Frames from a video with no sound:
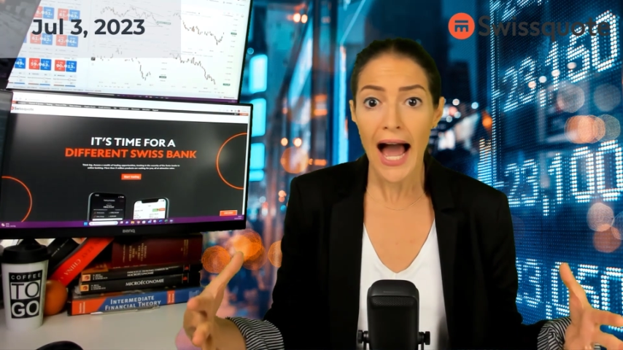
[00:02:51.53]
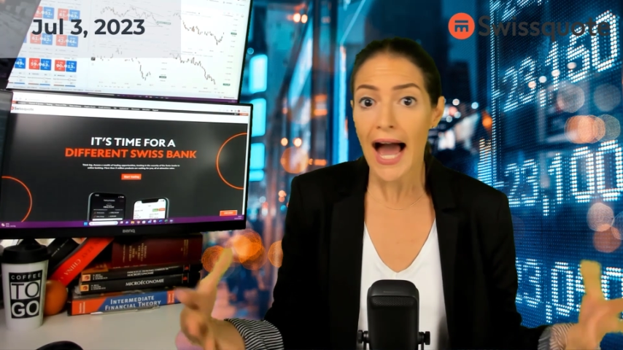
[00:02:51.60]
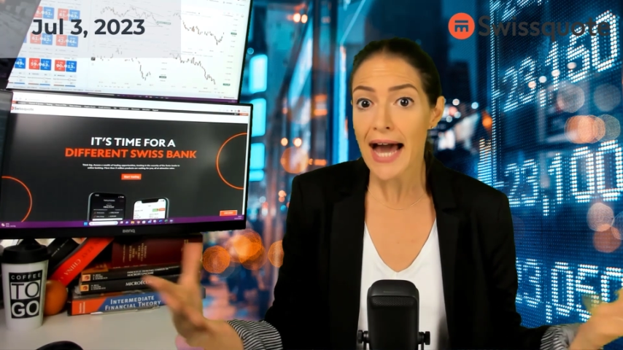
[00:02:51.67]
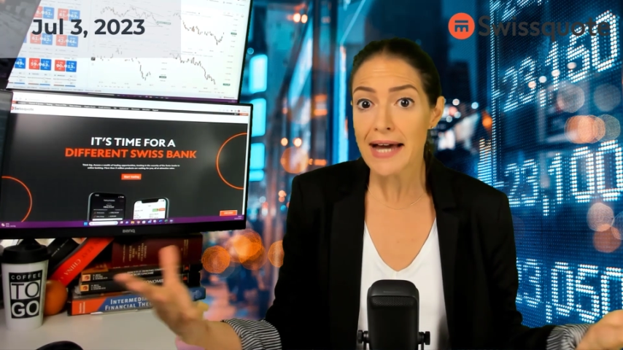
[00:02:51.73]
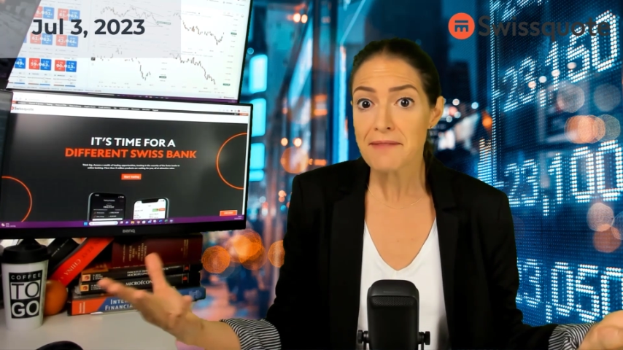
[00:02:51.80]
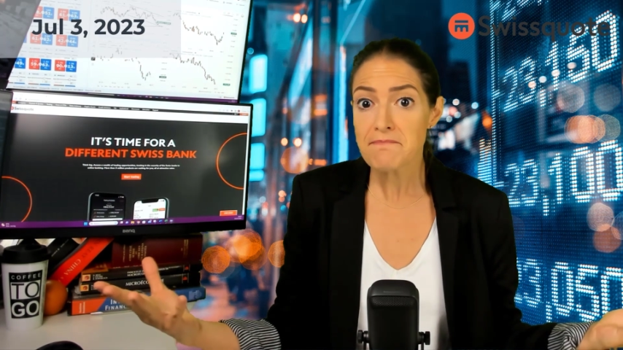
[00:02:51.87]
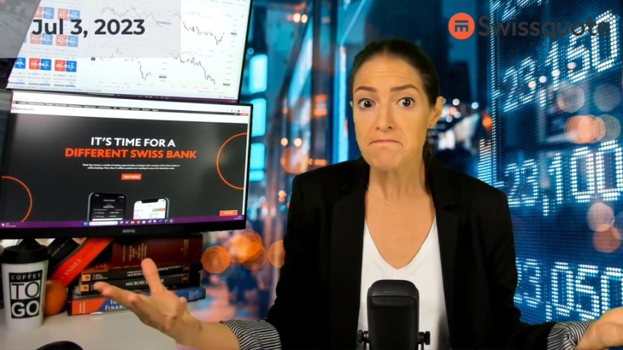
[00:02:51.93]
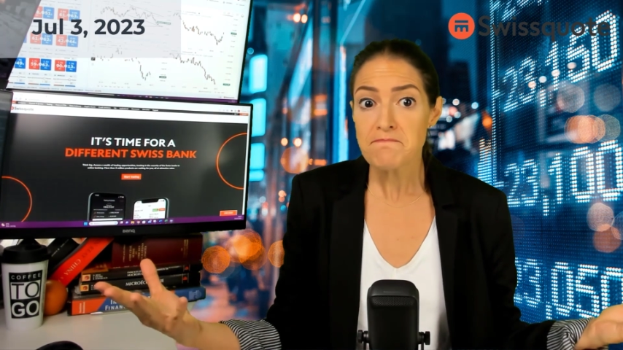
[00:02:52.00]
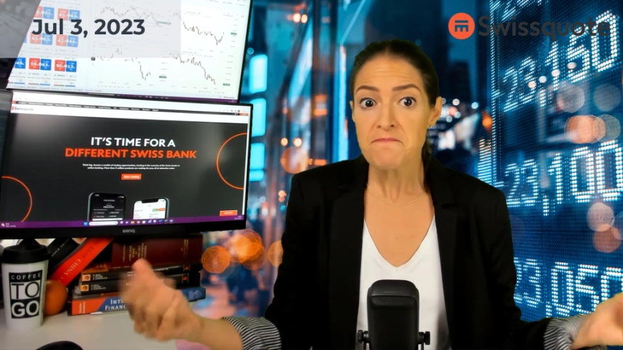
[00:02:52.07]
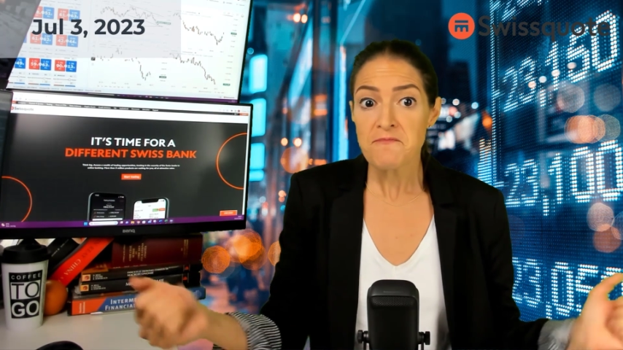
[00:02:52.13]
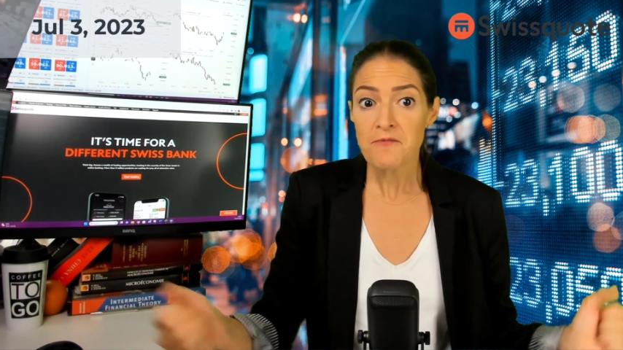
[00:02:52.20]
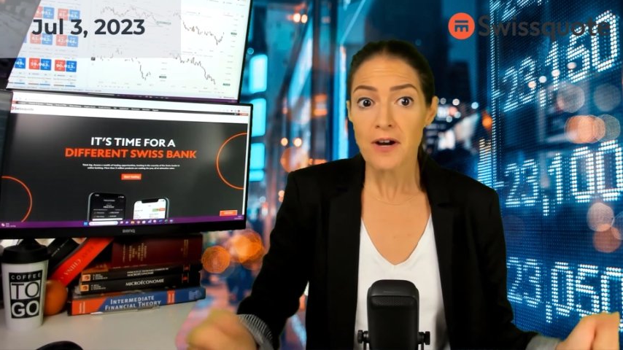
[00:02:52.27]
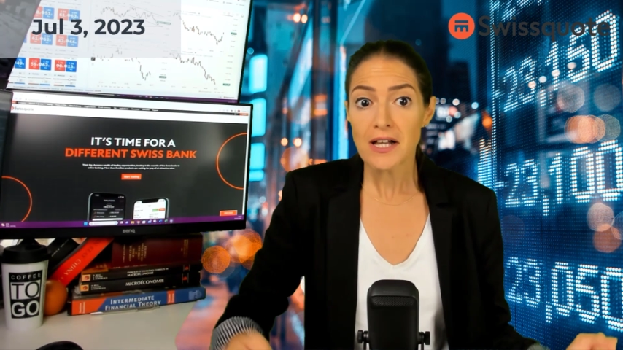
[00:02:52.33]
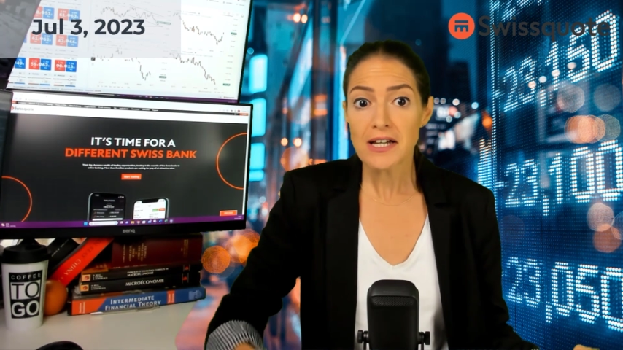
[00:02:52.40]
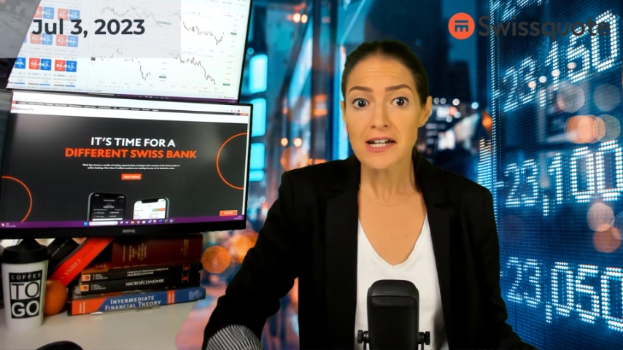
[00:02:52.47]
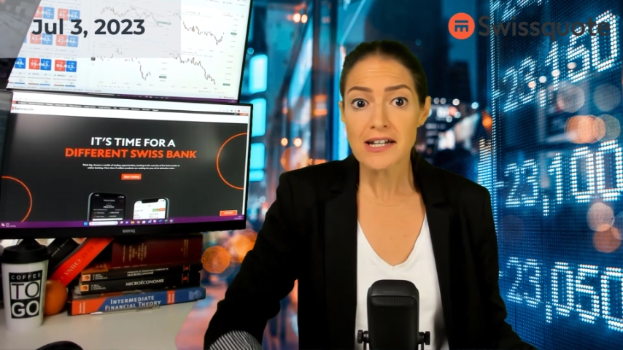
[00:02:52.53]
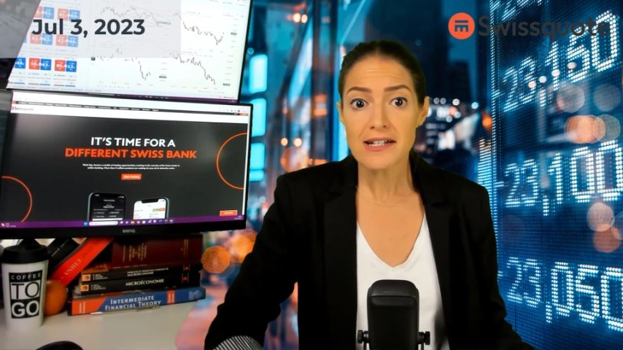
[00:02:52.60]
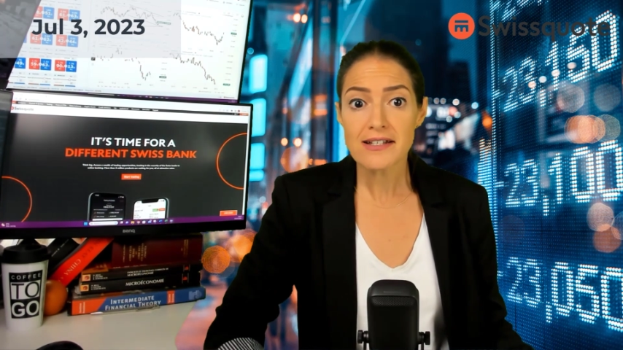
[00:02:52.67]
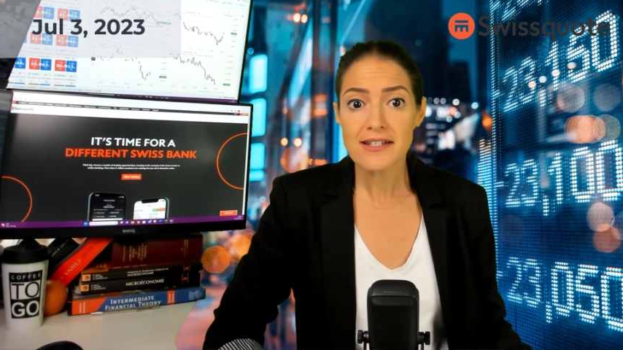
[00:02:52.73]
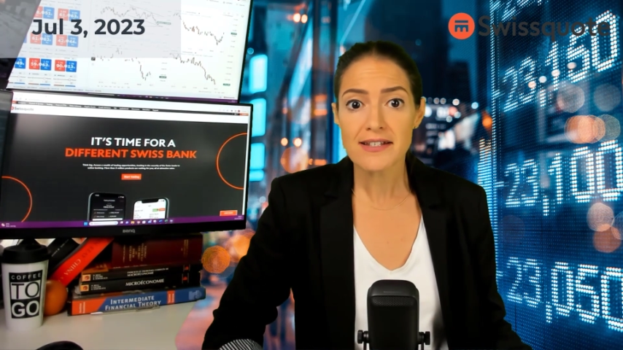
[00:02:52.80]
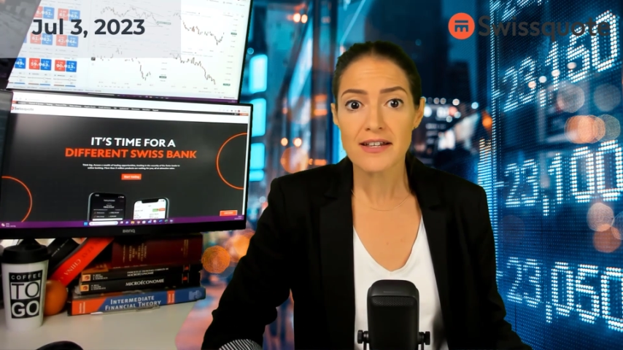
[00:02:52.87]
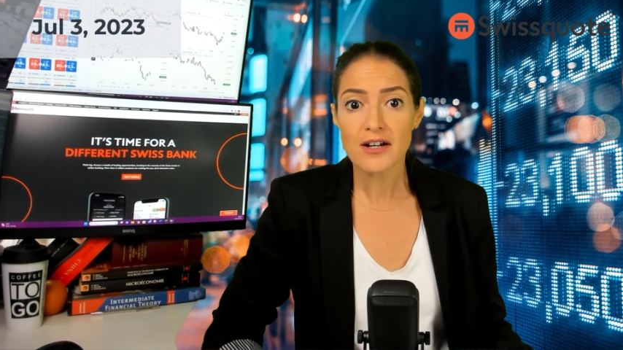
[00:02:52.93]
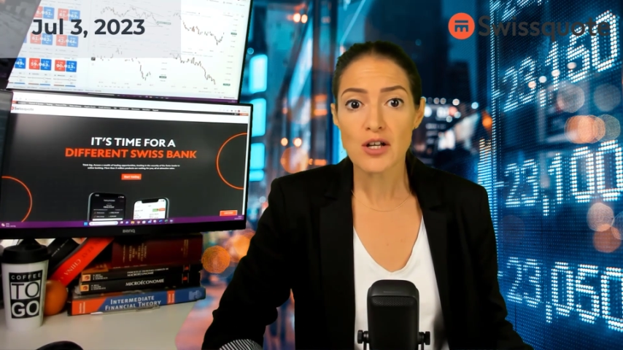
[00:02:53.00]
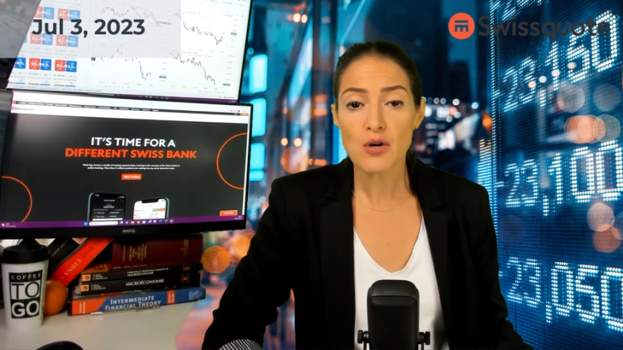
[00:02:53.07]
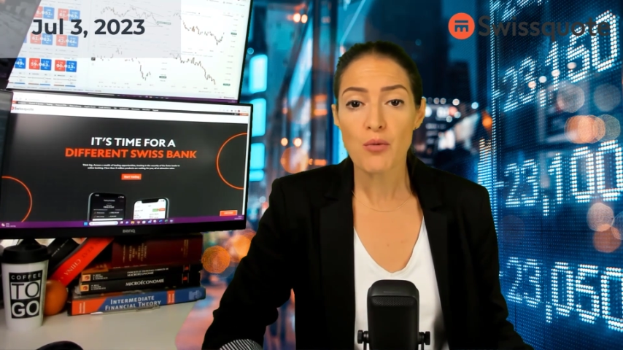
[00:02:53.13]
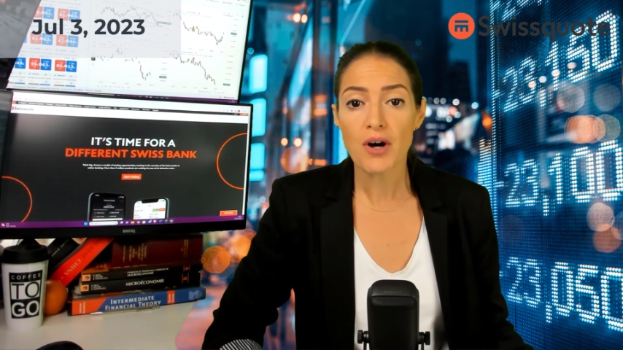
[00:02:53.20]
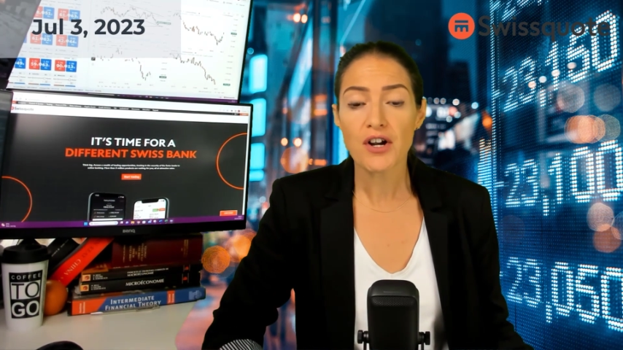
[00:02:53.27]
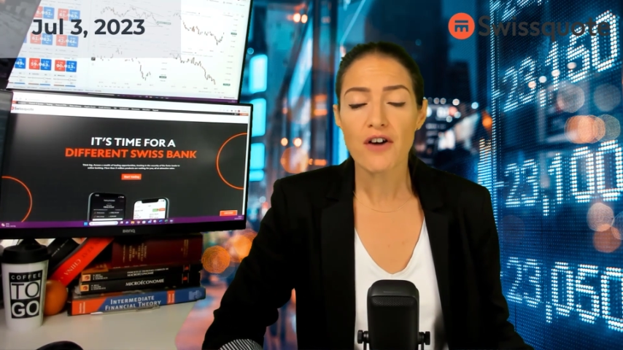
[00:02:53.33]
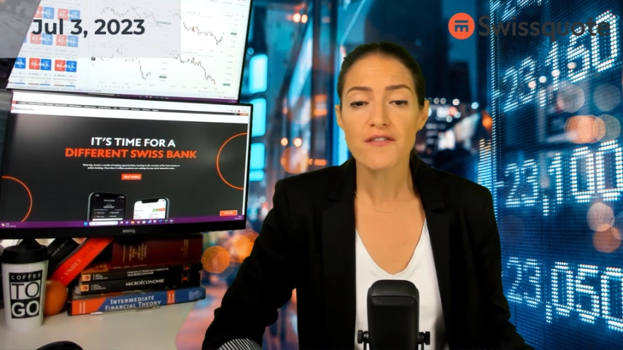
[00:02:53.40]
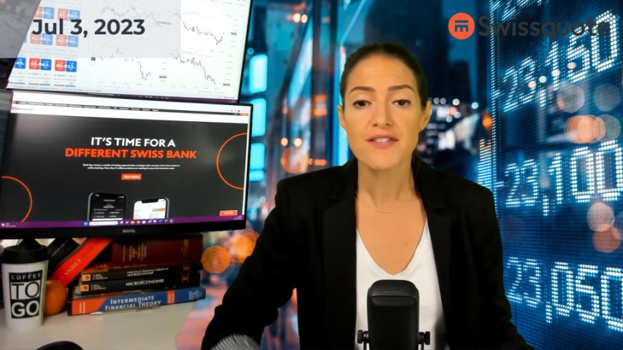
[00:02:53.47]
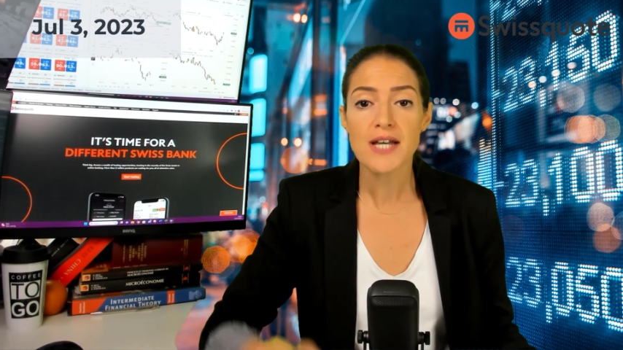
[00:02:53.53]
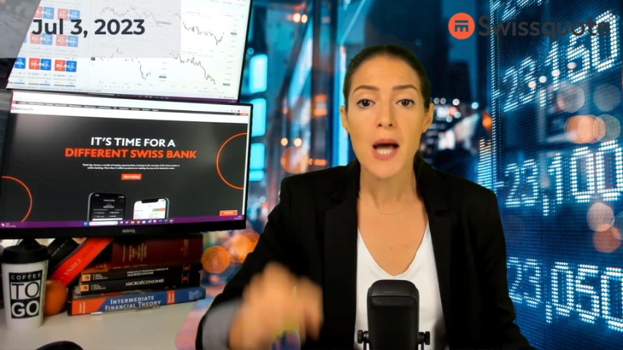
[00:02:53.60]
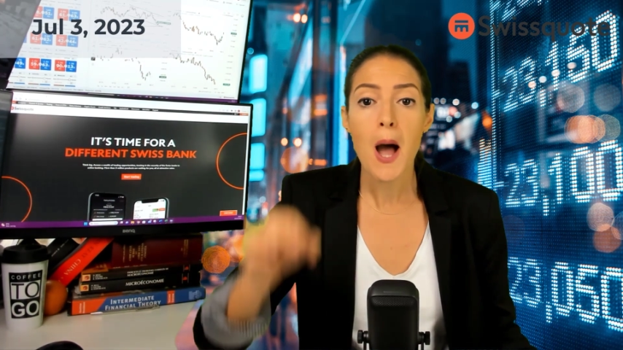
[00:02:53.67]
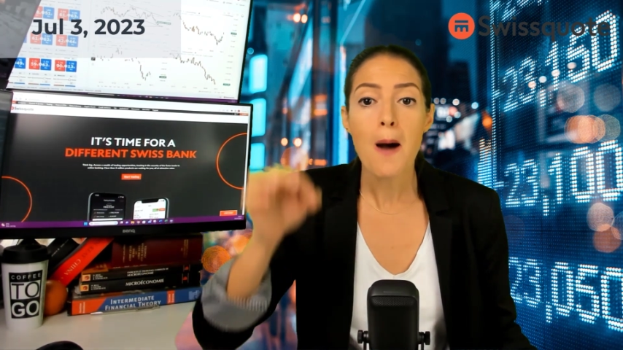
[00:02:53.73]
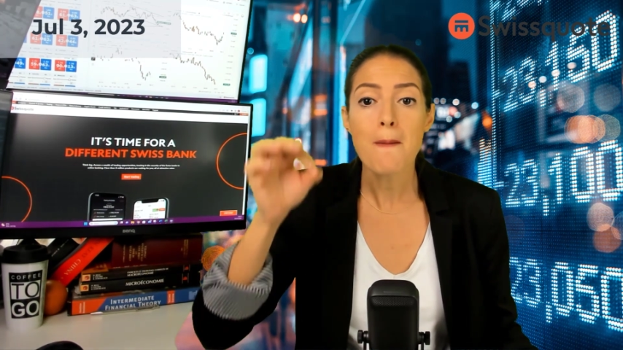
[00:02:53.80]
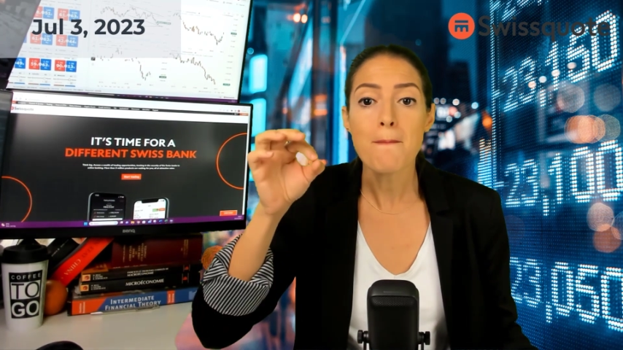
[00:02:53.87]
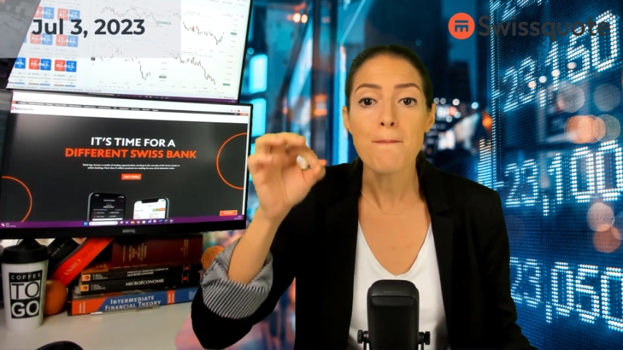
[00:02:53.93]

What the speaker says: And, well, it is still one of the